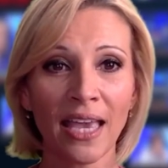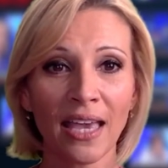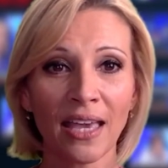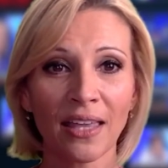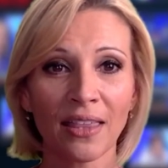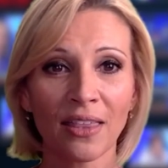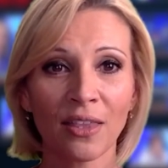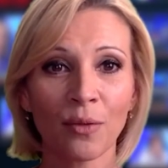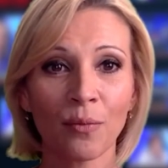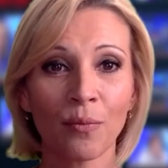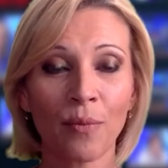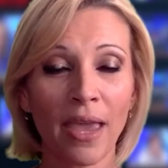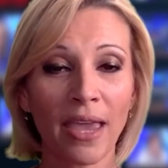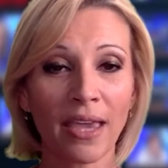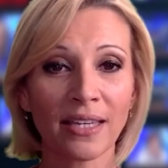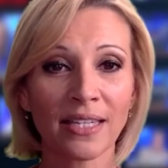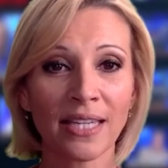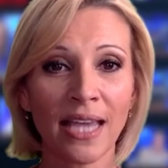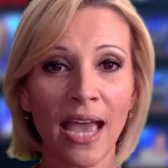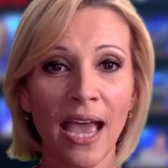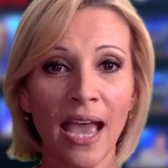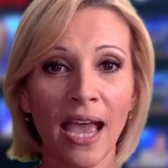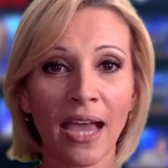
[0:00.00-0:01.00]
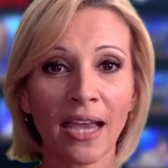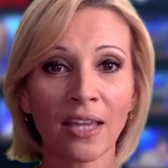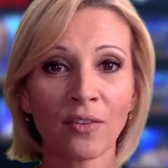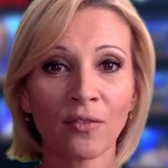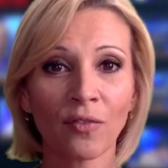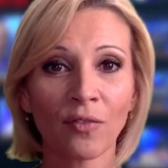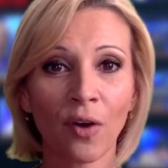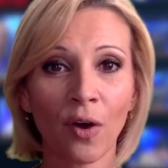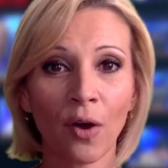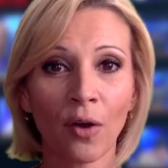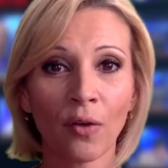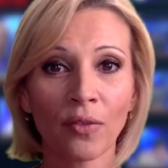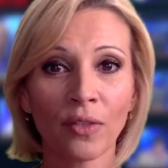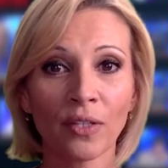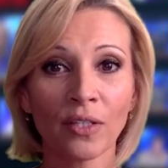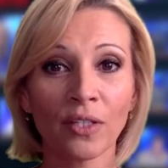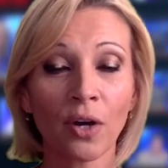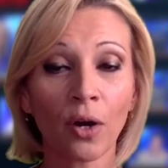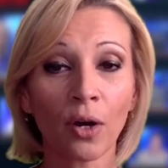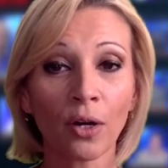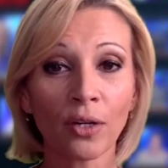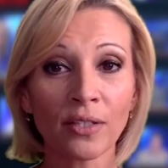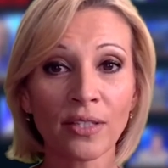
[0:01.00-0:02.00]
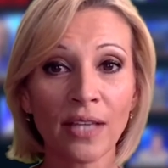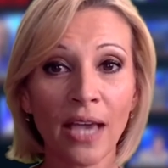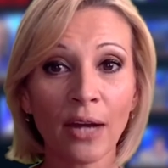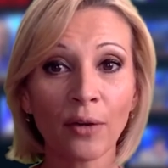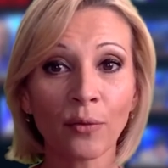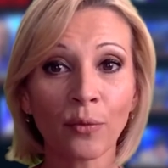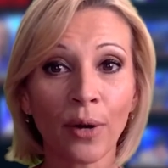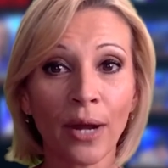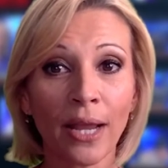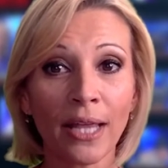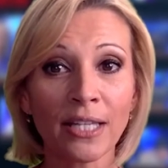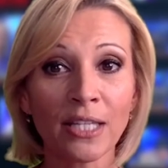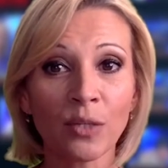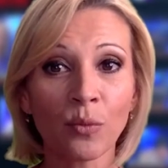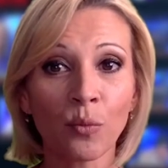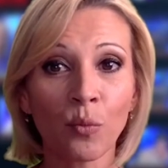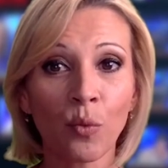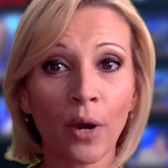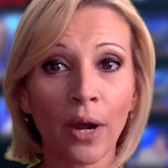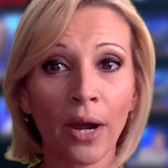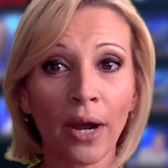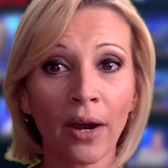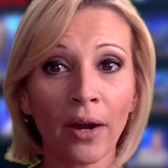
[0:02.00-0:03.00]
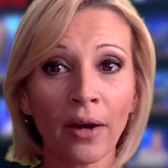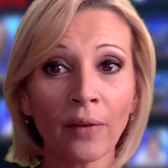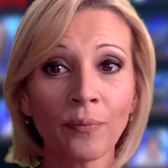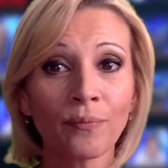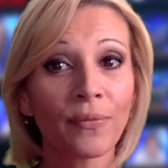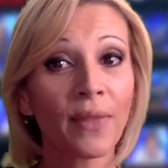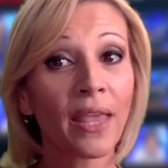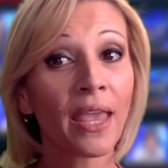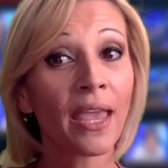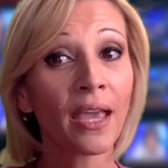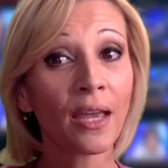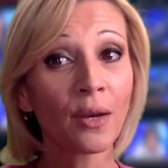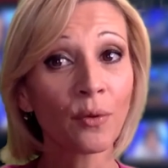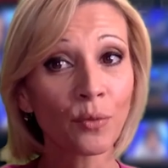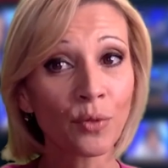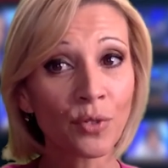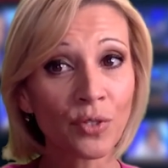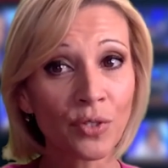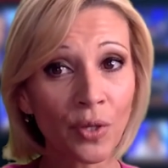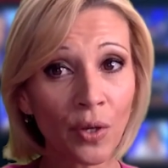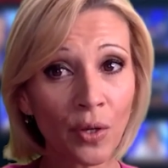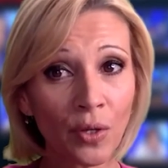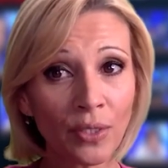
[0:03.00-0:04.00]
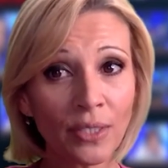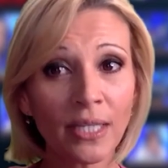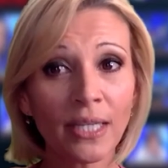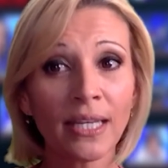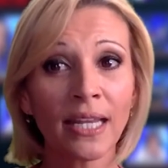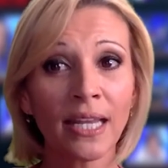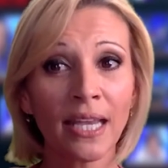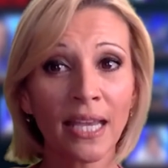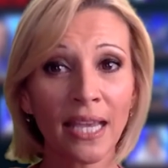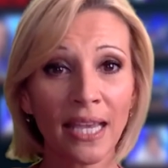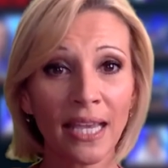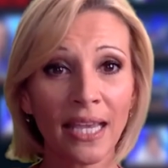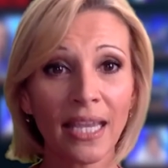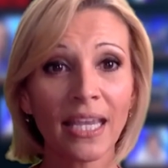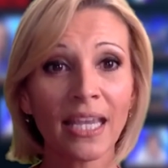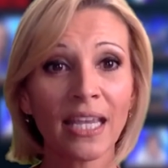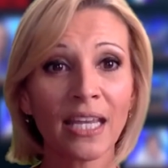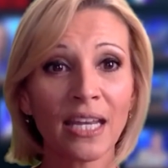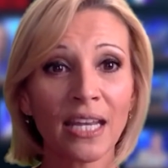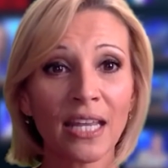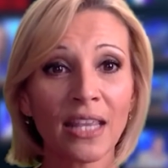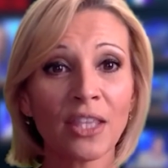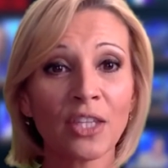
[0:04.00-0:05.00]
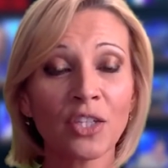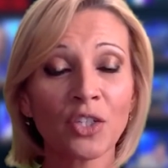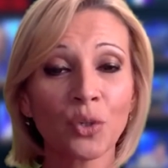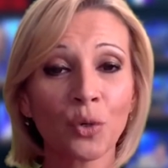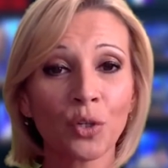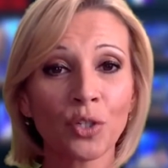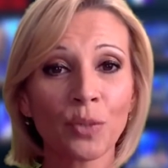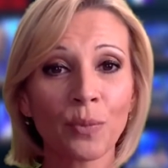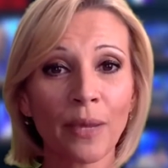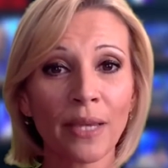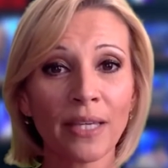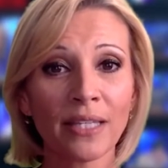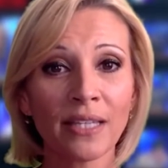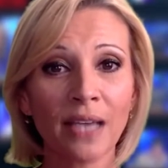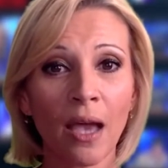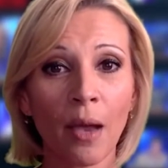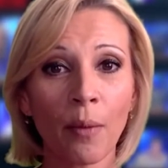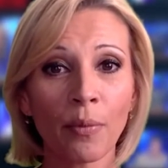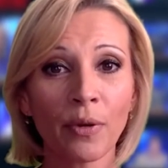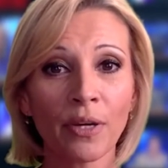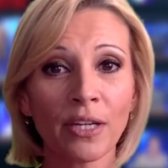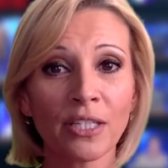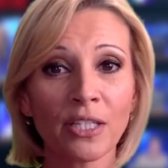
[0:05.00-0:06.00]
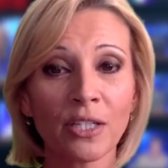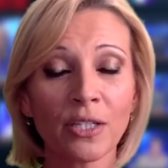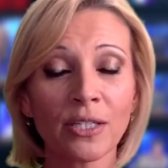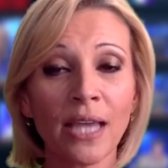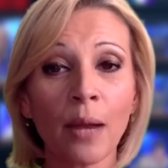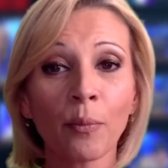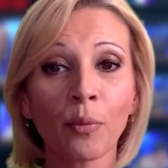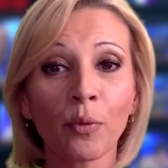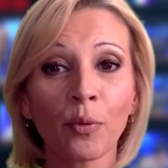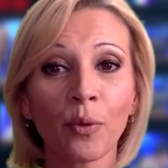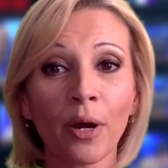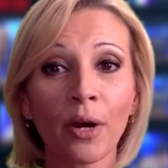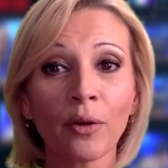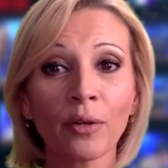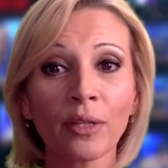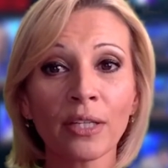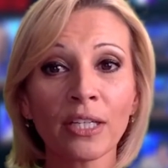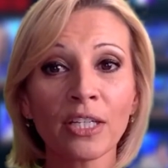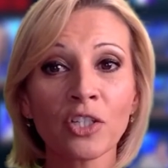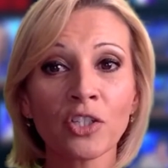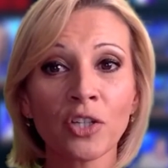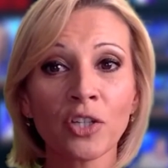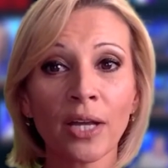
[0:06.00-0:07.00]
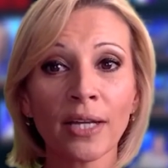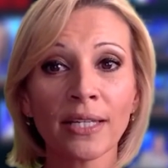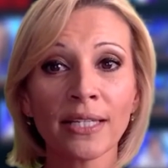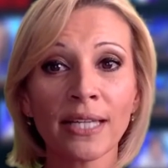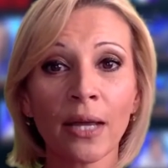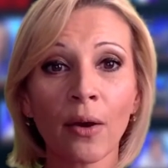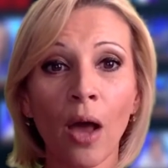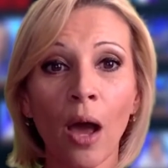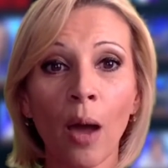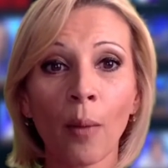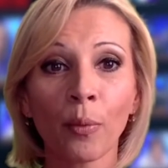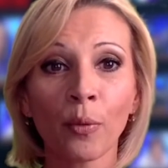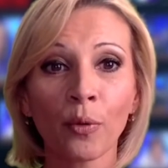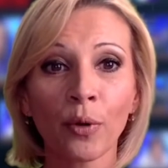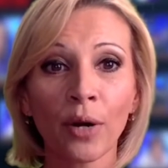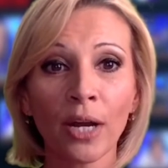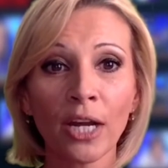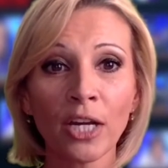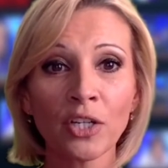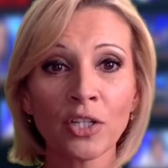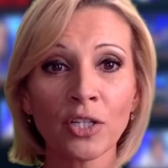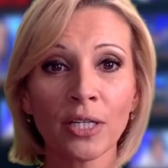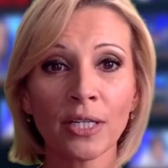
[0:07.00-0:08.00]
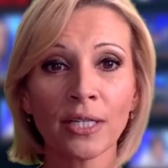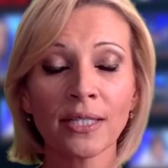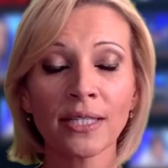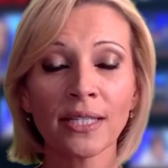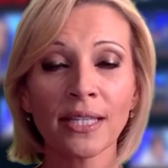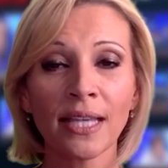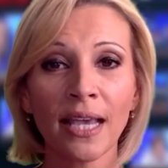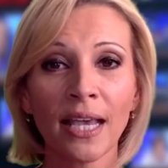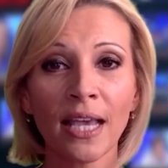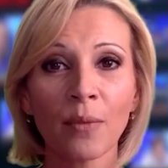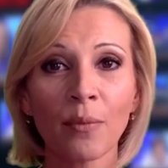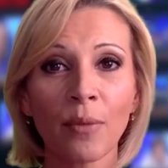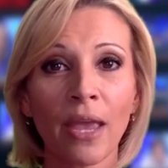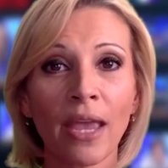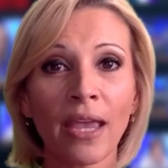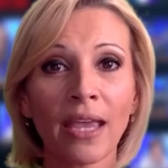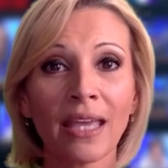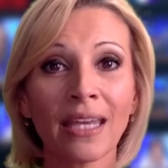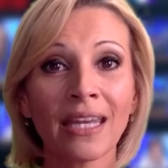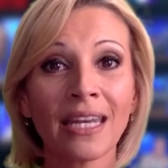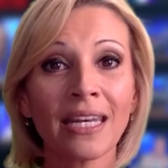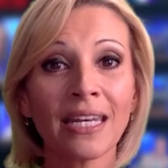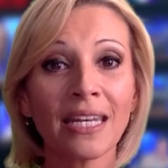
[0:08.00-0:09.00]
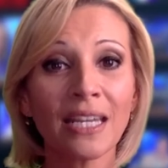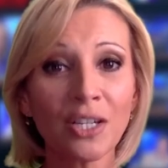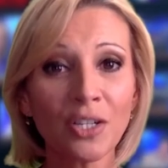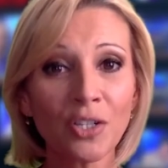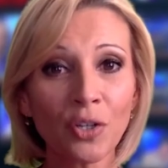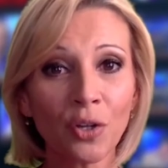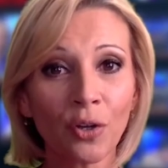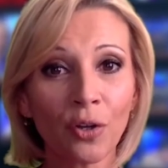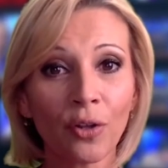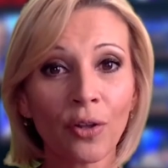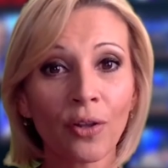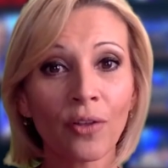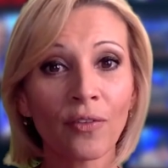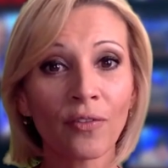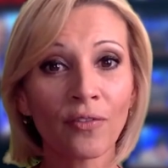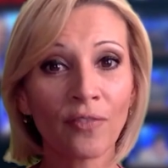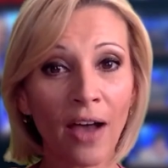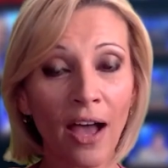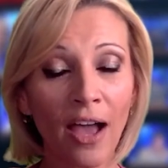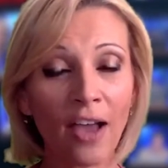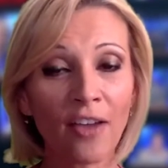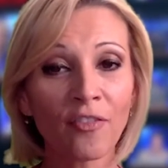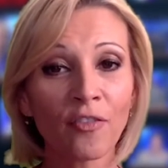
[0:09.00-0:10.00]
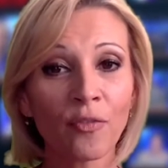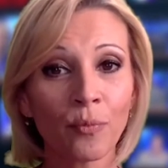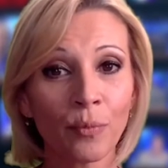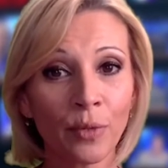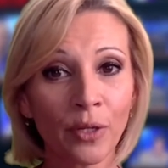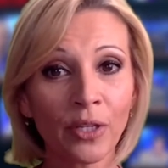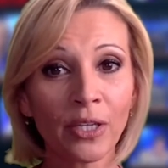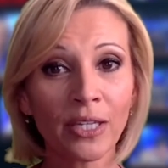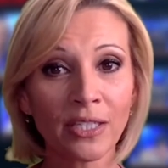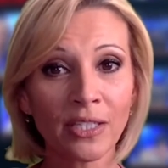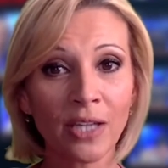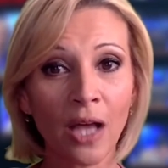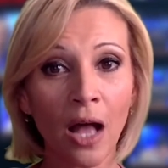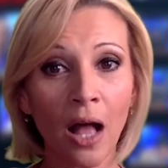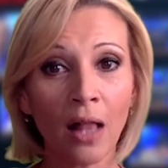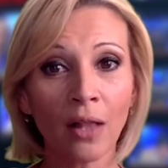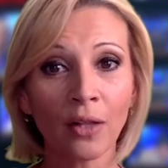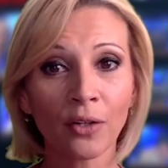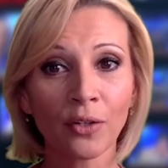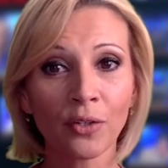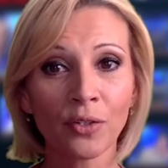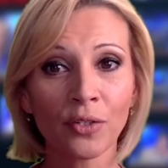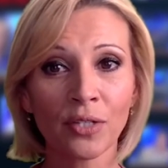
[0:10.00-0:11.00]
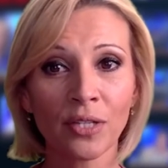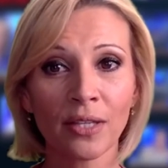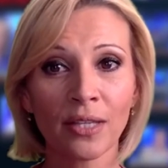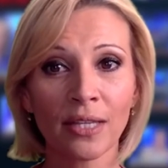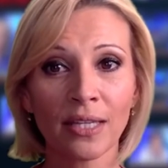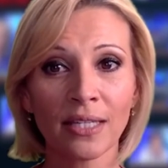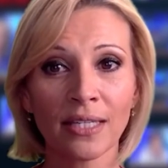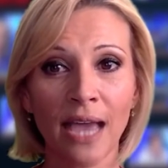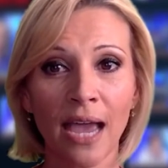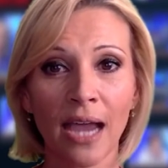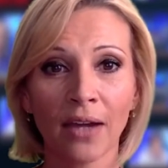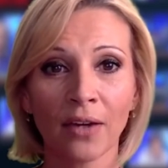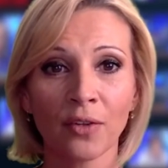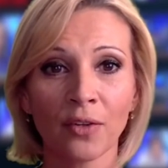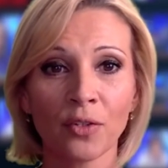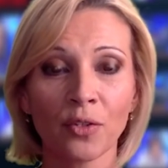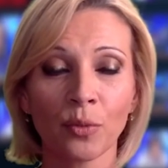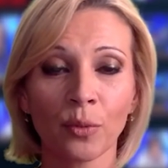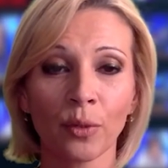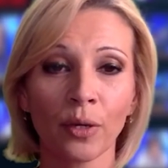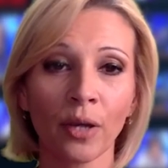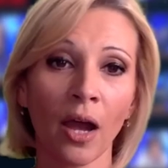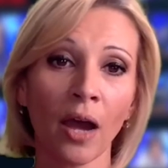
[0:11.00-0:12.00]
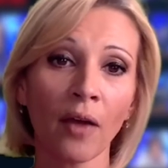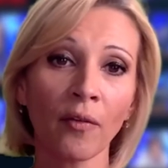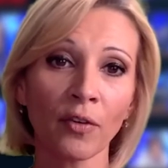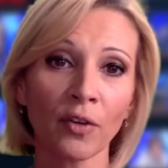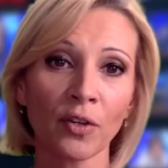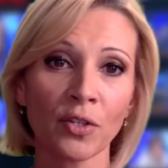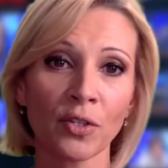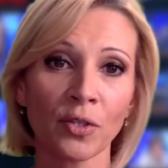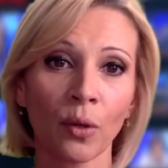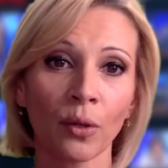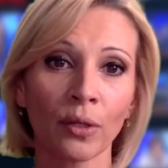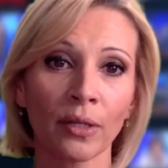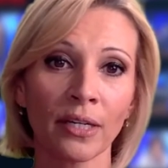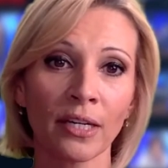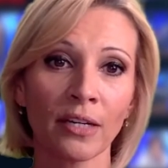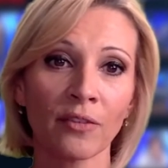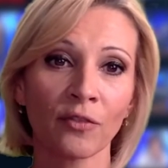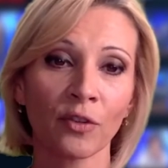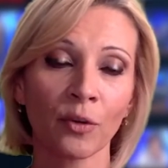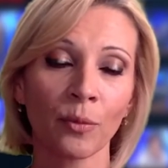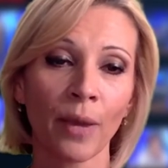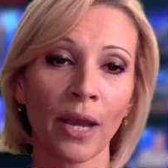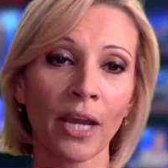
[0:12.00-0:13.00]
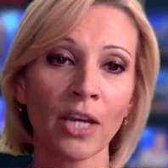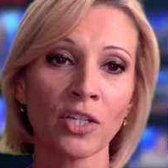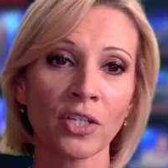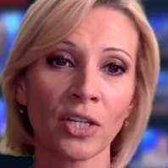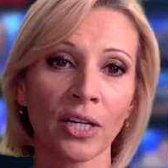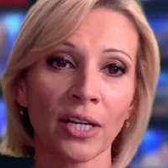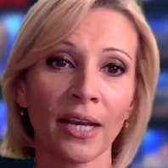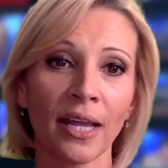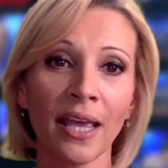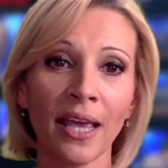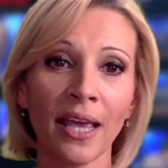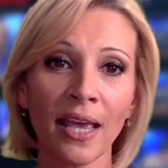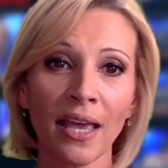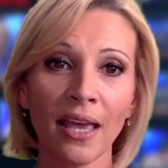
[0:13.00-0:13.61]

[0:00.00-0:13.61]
The May attack involved the DarkSide ransomware and resulted in the Georgia-based company to temporarily shut down operations, paying an initial $5 million to the attackers to recover stolen information.